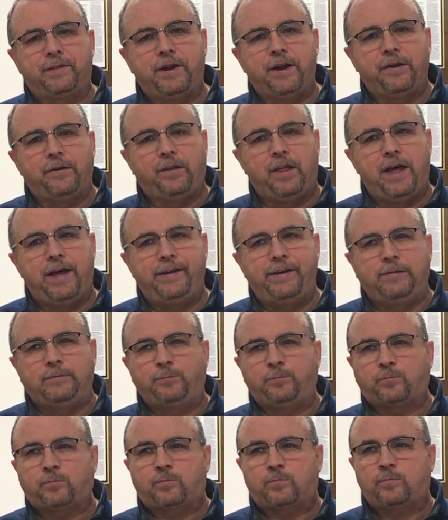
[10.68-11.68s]
Carolina
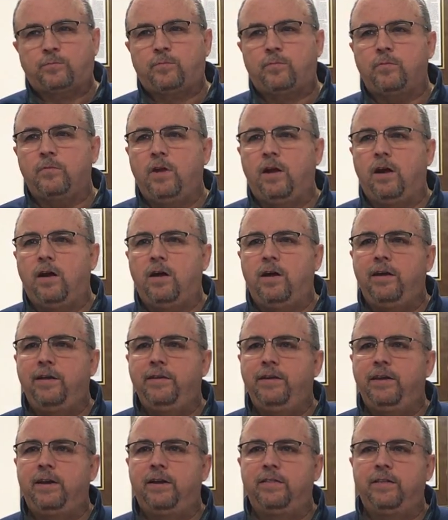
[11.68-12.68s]

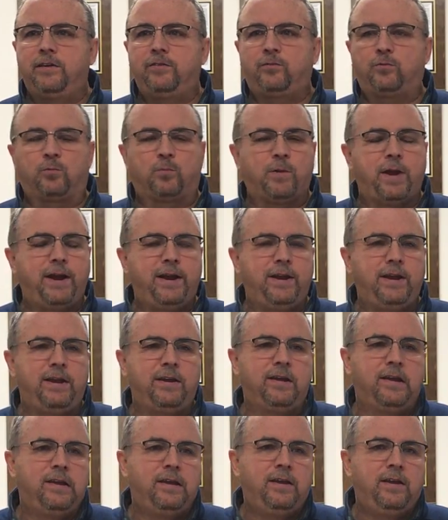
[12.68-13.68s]
on this
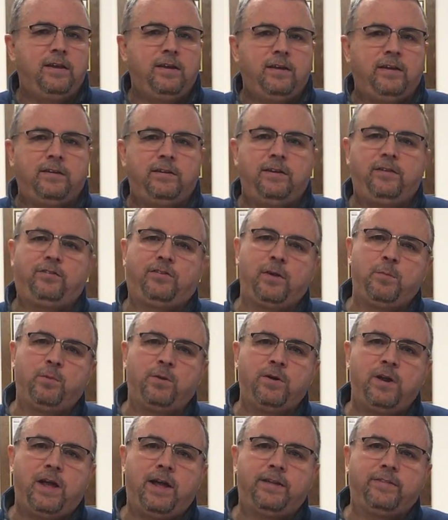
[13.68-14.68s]
rainy
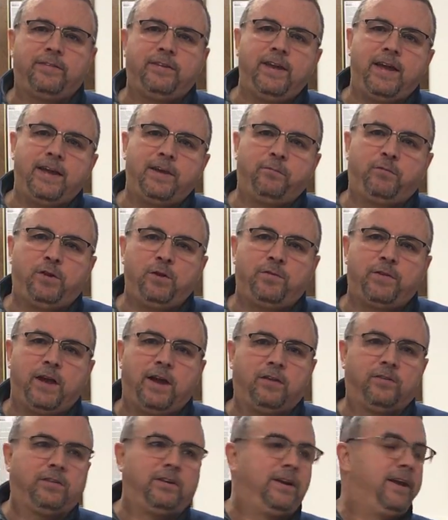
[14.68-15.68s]
December 9th day of
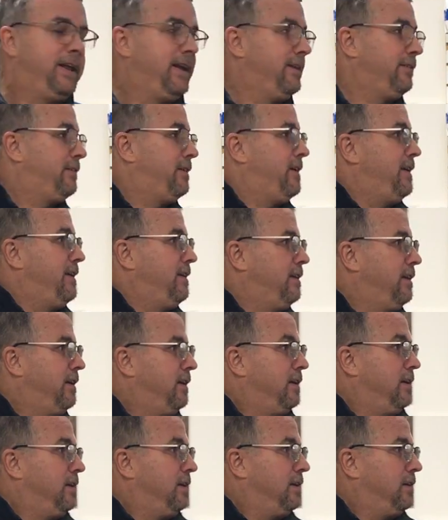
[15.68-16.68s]
2018.
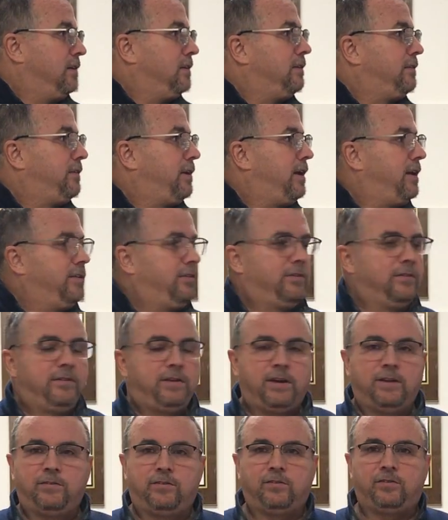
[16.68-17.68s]
Tons and
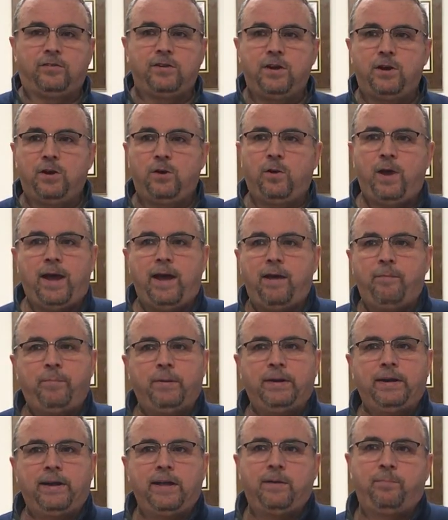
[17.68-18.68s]
tons of snow
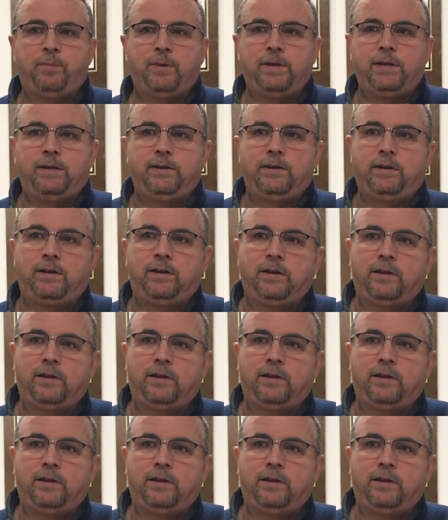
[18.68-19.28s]
happening up in